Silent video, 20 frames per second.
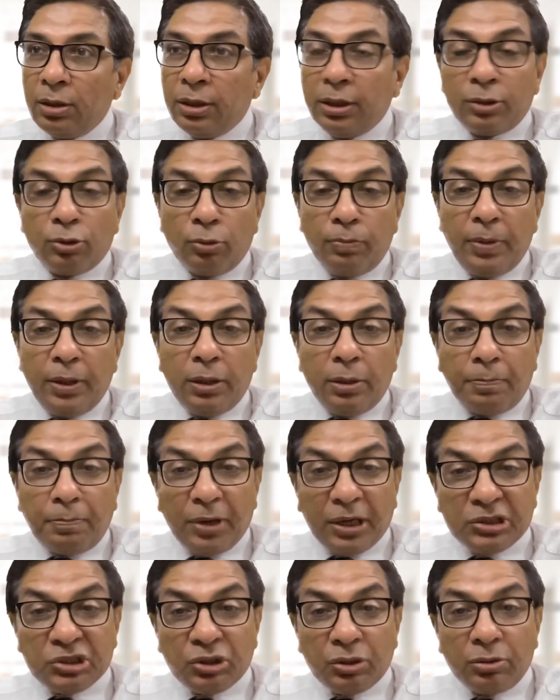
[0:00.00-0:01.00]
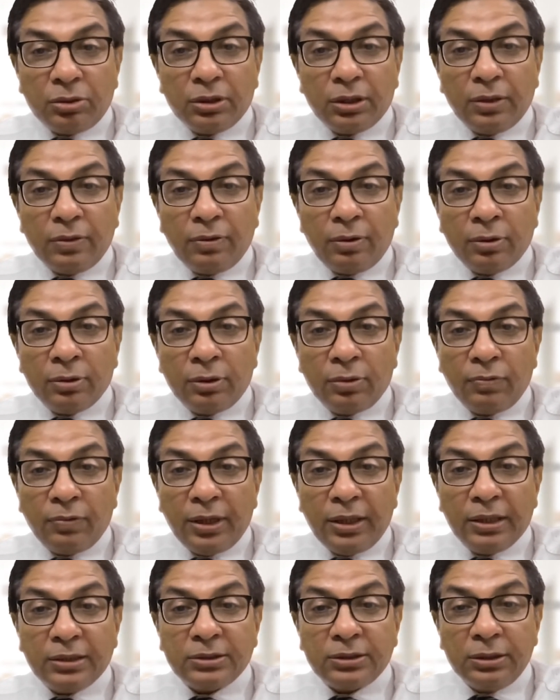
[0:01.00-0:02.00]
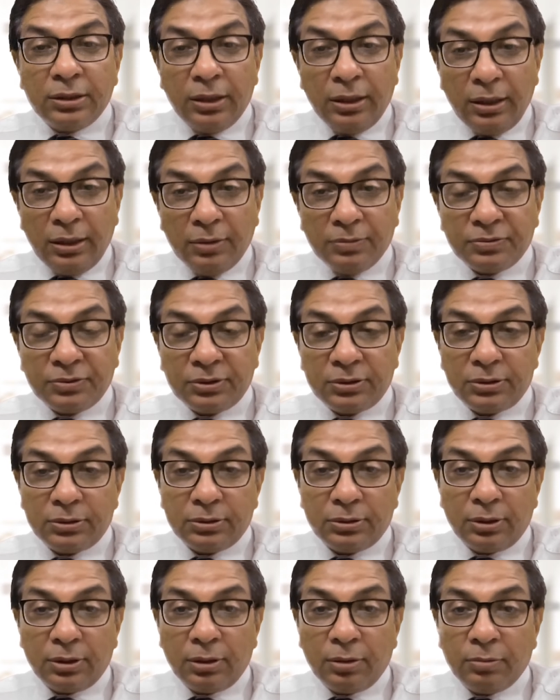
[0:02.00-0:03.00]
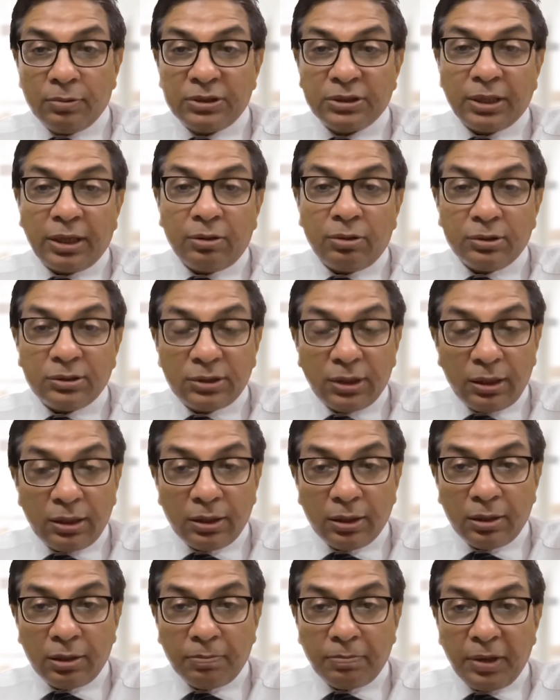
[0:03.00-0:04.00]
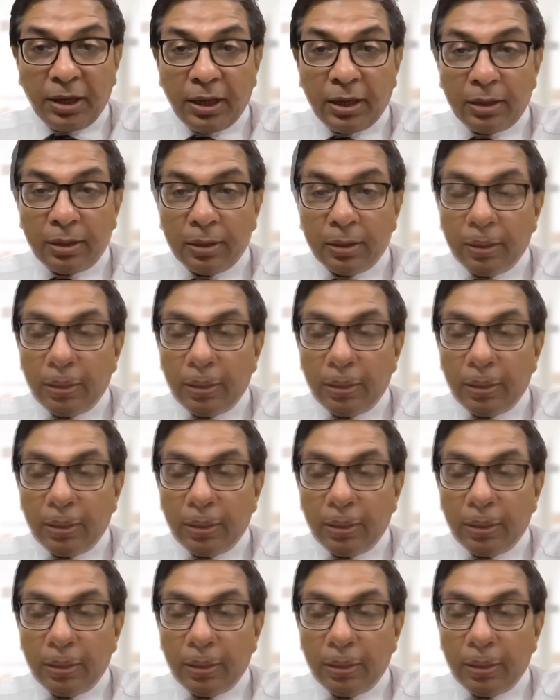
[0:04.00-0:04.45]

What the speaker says: It could be the pressure on the various nerves which can result in the pain.